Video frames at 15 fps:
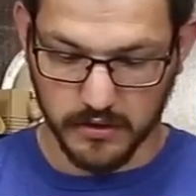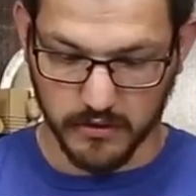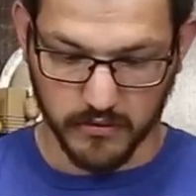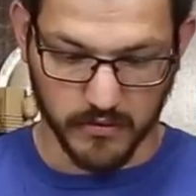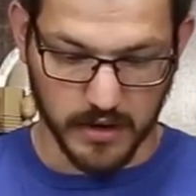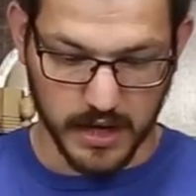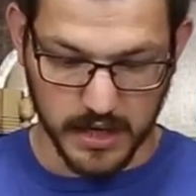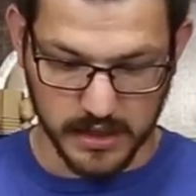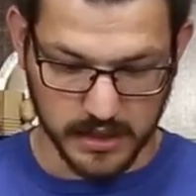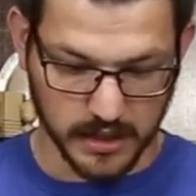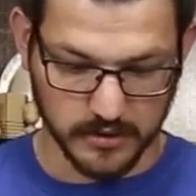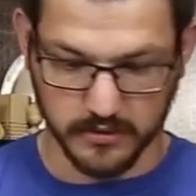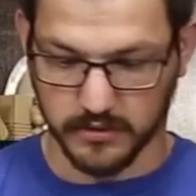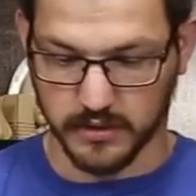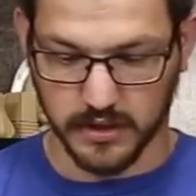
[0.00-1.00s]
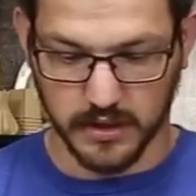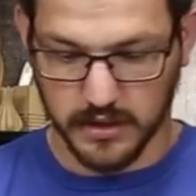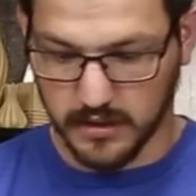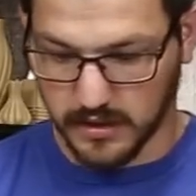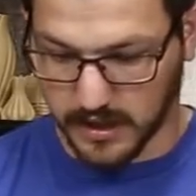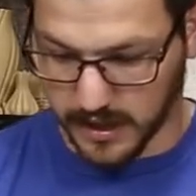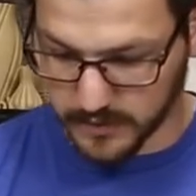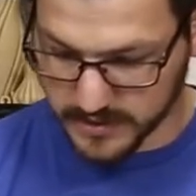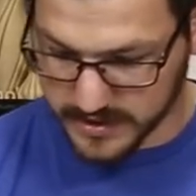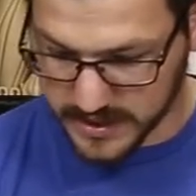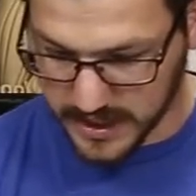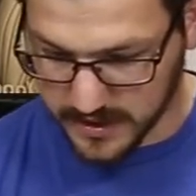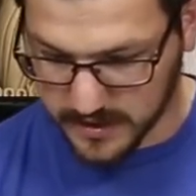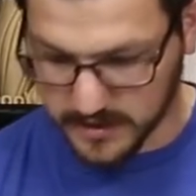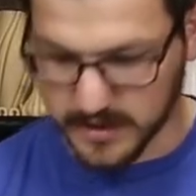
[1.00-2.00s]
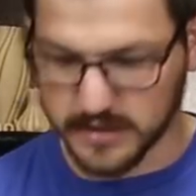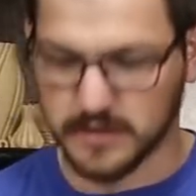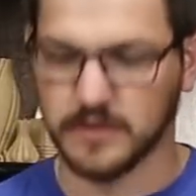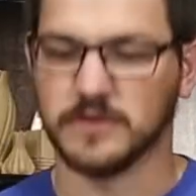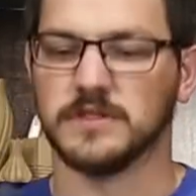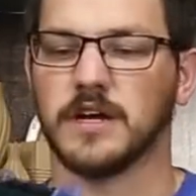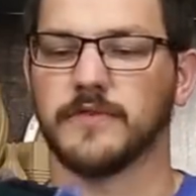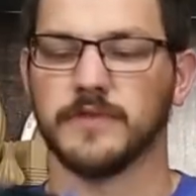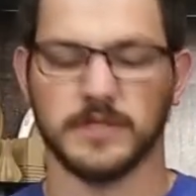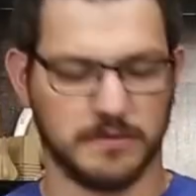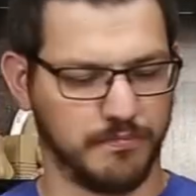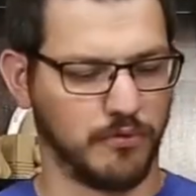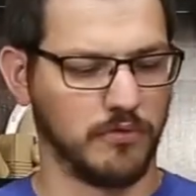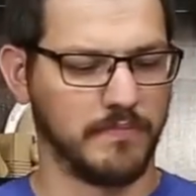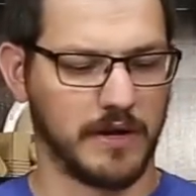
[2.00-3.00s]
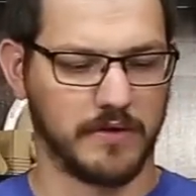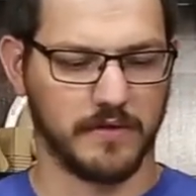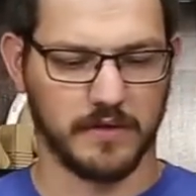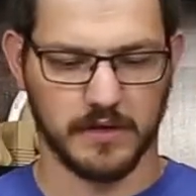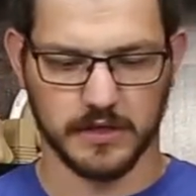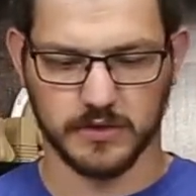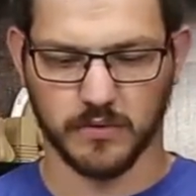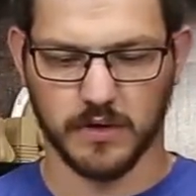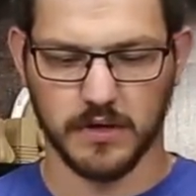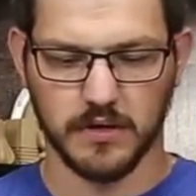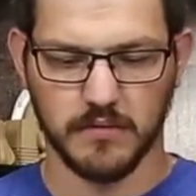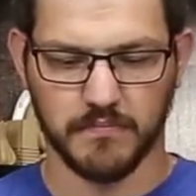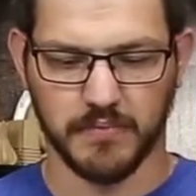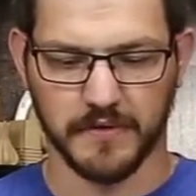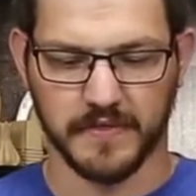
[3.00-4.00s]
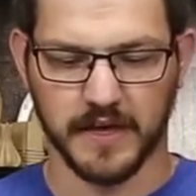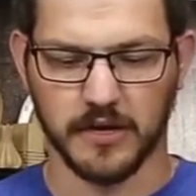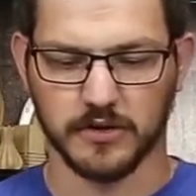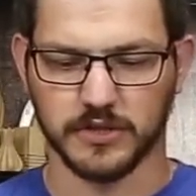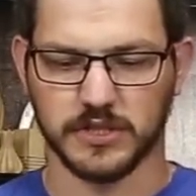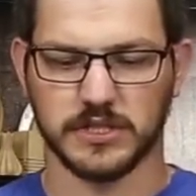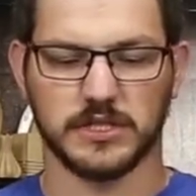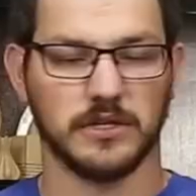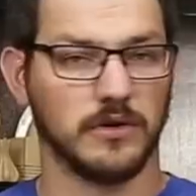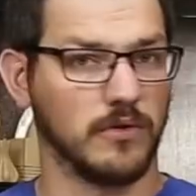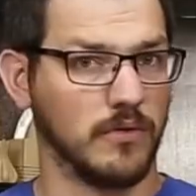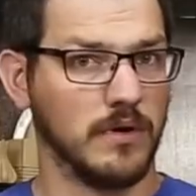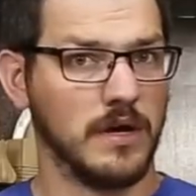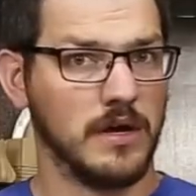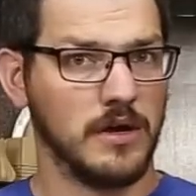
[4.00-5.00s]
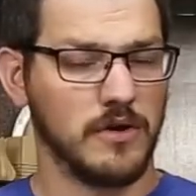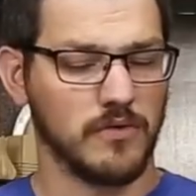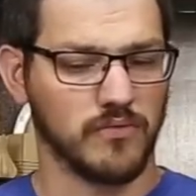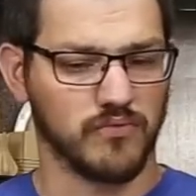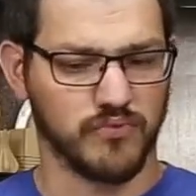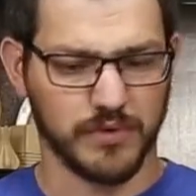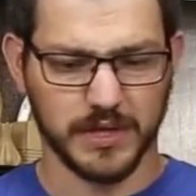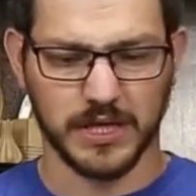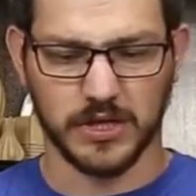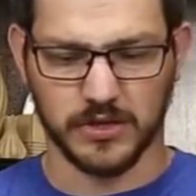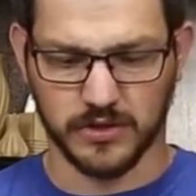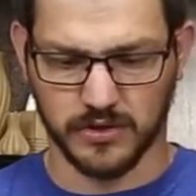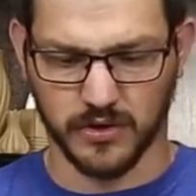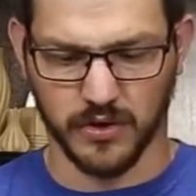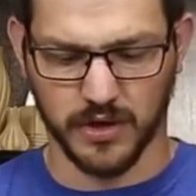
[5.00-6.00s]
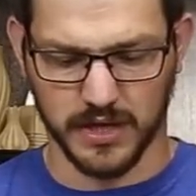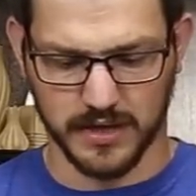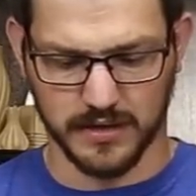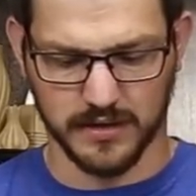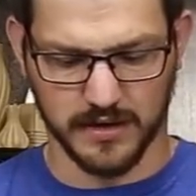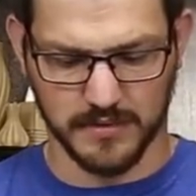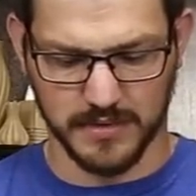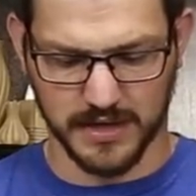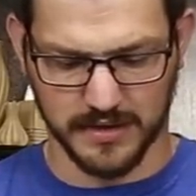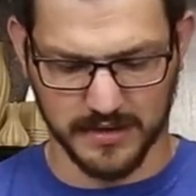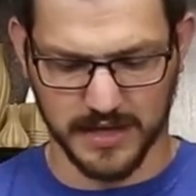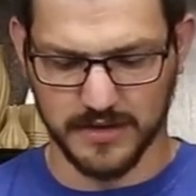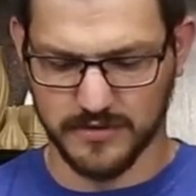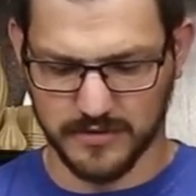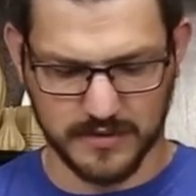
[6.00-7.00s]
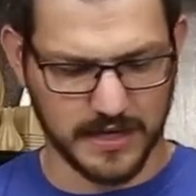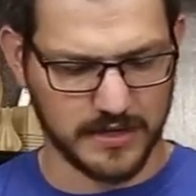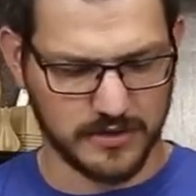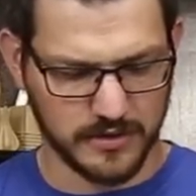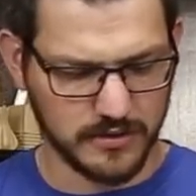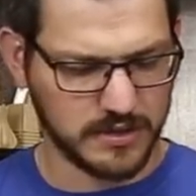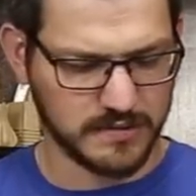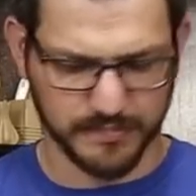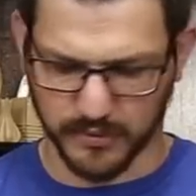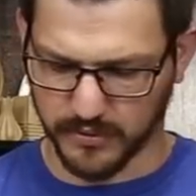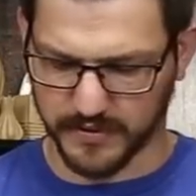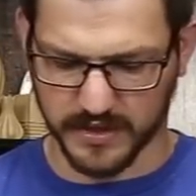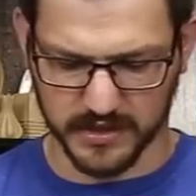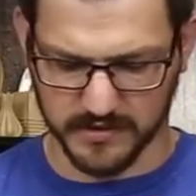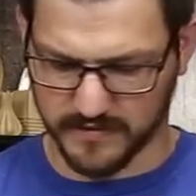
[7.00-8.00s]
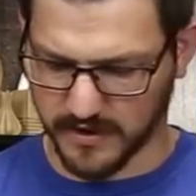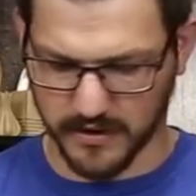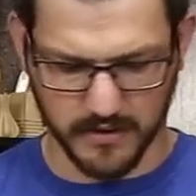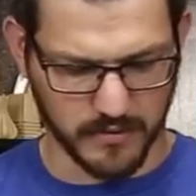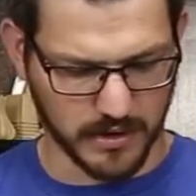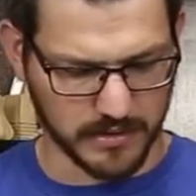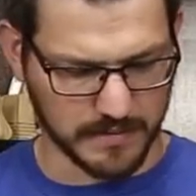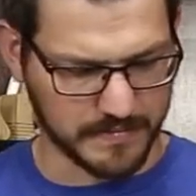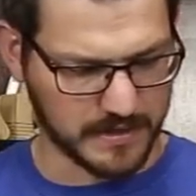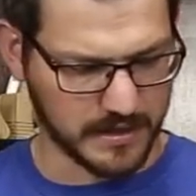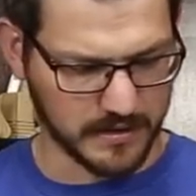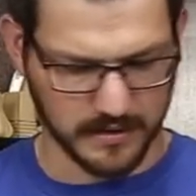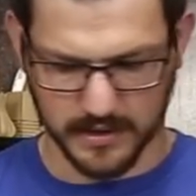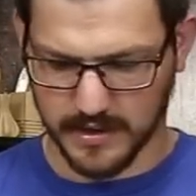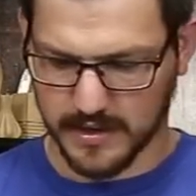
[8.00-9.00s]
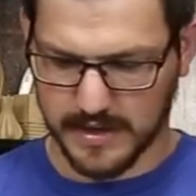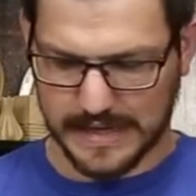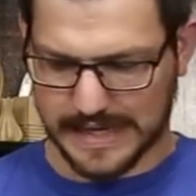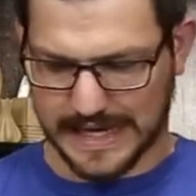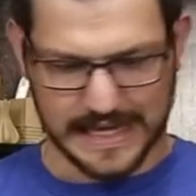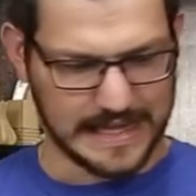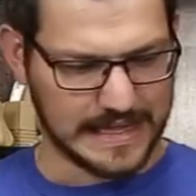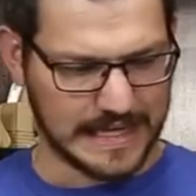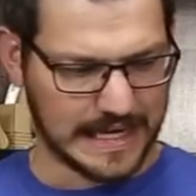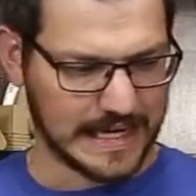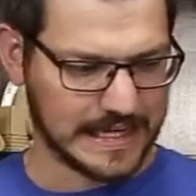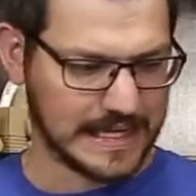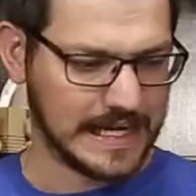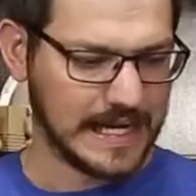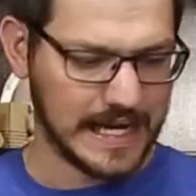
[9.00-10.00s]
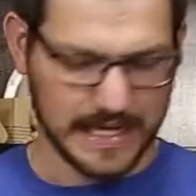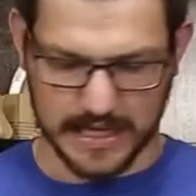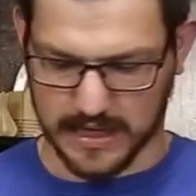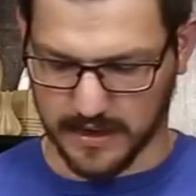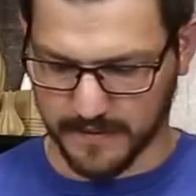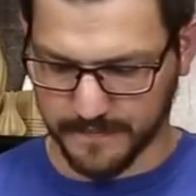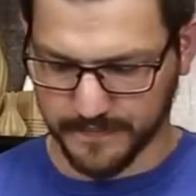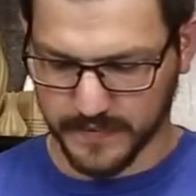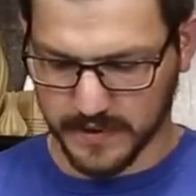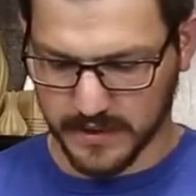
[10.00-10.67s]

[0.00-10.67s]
gray colored. I would say that this is definitely spooled better than this one, but they are still really good. I mean, they do spool things very well up there in the Canada.